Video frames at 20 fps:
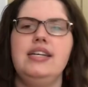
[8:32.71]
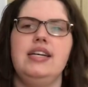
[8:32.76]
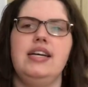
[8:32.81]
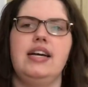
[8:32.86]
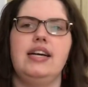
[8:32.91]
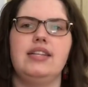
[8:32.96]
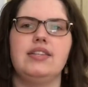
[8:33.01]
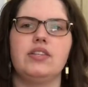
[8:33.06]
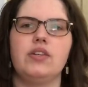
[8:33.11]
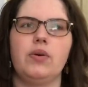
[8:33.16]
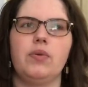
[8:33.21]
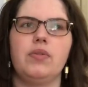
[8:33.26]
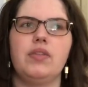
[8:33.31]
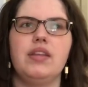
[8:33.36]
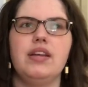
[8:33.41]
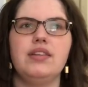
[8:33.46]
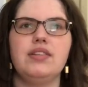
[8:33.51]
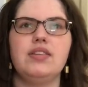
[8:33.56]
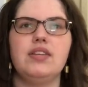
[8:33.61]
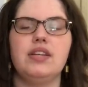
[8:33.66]
And so
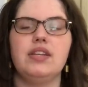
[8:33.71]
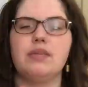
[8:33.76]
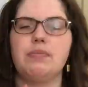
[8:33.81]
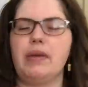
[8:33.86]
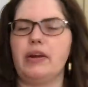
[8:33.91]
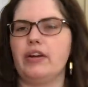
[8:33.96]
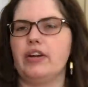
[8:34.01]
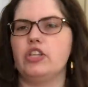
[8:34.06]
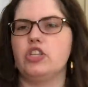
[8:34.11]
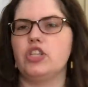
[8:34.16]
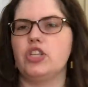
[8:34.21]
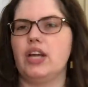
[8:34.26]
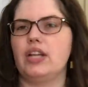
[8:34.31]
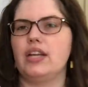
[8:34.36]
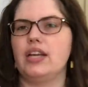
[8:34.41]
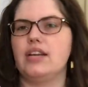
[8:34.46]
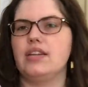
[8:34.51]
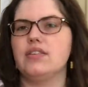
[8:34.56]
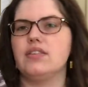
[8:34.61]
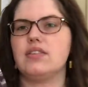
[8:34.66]
this is Mary
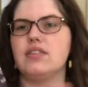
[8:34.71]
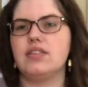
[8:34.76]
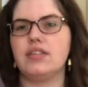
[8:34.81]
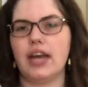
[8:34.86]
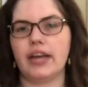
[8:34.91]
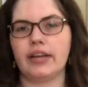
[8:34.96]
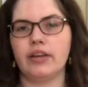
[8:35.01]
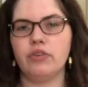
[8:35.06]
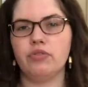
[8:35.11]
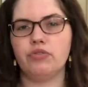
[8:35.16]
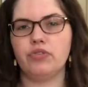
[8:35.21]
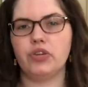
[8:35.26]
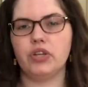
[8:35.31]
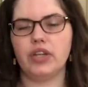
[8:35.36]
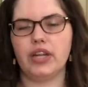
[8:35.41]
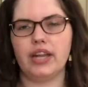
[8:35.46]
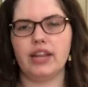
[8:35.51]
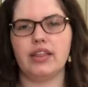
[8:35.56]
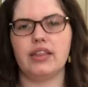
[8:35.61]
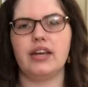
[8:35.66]
Shelley's second
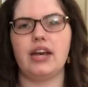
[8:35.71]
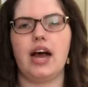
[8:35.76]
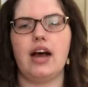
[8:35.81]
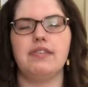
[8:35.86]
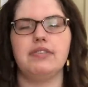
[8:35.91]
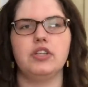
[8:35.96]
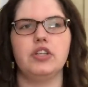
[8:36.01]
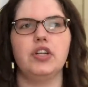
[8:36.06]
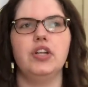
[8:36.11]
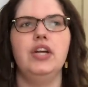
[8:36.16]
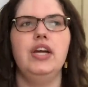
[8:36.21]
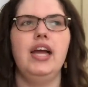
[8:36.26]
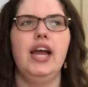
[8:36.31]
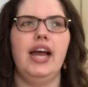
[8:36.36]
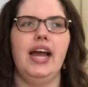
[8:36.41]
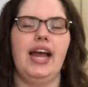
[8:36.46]
full-length novel,